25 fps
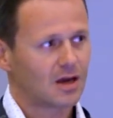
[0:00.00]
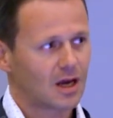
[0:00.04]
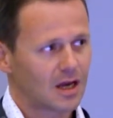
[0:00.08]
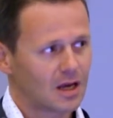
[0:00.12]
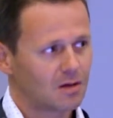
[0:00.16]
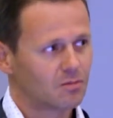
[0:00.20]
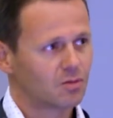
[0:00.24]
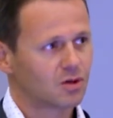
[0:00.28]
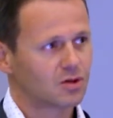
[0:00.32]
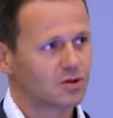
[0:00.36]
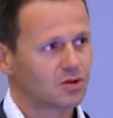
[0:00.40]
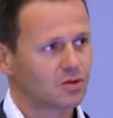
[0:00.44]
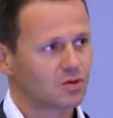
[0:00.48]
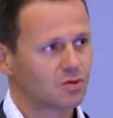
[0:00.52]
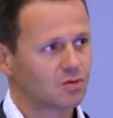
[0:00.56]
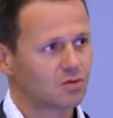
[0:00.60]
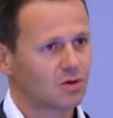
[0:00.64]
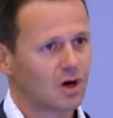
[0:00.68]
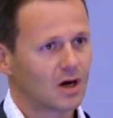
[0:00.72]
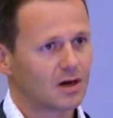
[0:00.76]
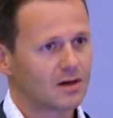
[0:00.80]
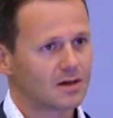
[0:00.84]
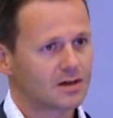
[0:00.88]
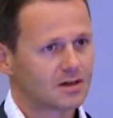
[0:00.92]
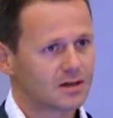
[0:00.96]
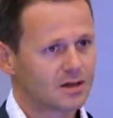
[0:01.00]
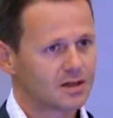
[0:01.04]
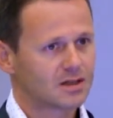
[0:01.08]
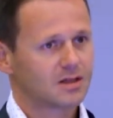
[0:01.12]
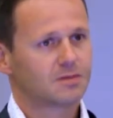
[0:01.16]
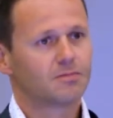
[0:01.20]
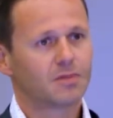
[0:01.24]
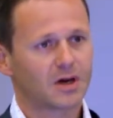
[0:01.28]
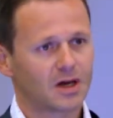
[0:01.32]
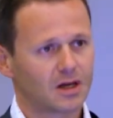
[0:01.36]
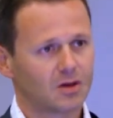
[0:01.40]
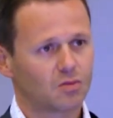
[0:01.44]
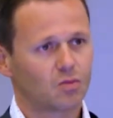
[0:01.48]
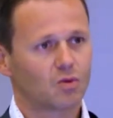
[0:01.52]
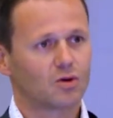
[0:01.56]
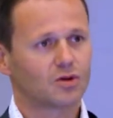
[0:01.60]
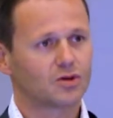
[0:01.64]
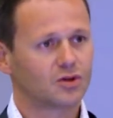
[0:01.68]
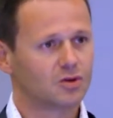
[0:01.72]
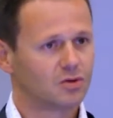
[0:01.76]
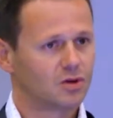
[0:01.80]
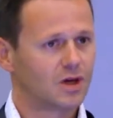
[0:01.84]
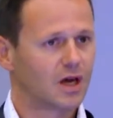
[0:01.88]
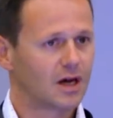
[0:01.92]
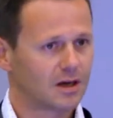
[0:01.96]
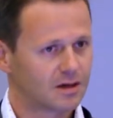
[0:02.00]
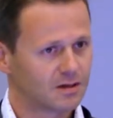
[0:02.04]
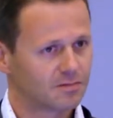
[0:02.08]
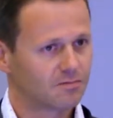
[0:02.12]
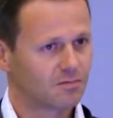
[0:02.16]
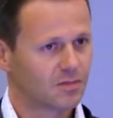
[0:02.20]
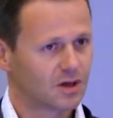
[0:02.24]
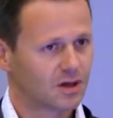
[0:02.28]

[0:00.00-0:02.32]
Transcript: able to anticipate what you get